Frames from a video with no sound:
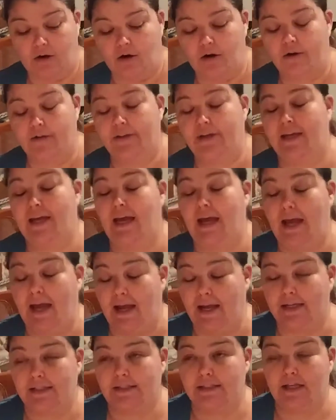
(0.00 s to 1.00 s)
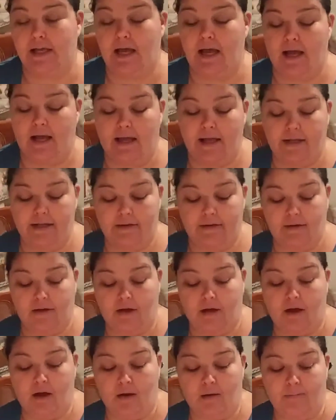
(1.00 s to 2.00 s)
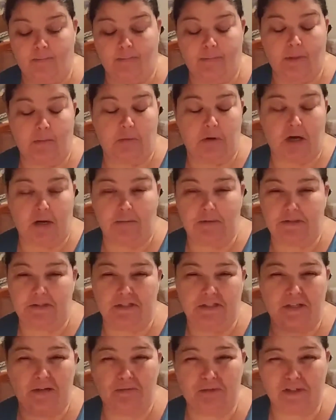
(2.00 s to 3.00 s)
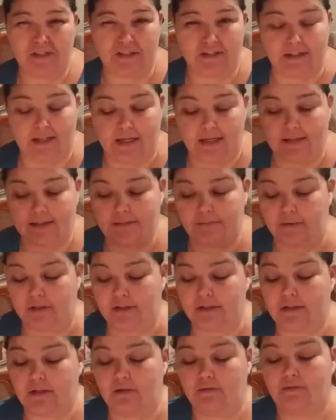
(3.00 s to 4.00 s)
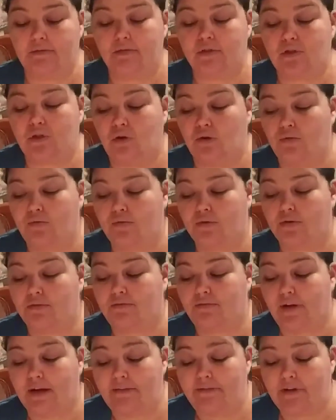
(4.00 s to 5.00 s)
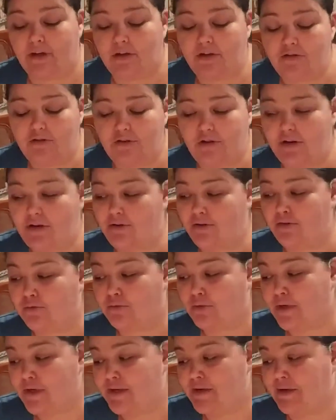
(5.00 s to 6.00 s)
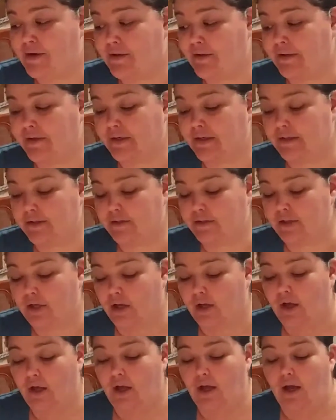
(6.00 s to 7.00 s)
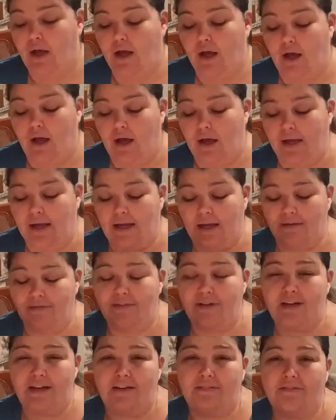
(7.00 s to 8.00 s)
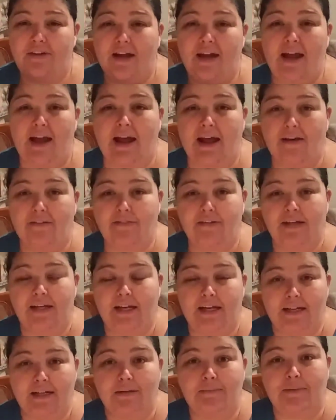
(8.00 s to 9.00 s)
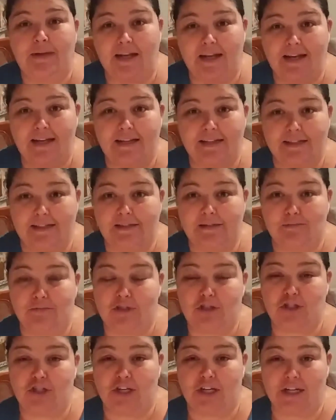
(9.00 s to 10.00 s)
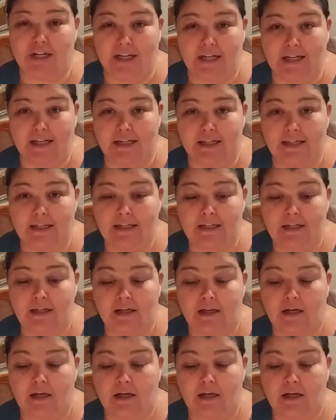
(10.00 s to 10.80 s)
or the case, and the bobbins. It wasn't that expensive. So for $520, even if I have to end up taking this machine in,